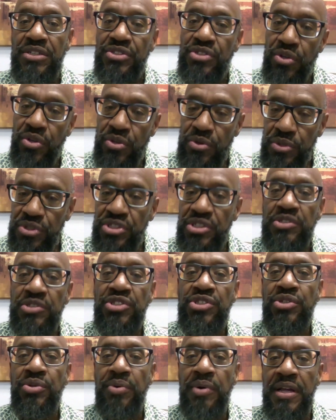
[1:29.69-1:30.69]
So you
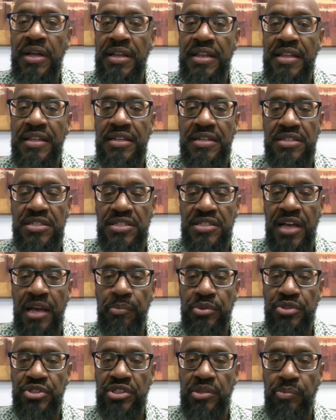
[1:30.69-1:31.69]
should join the
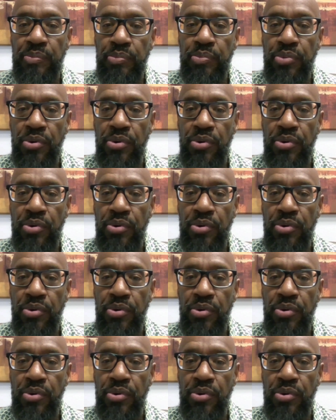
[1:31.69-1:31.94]
discipleship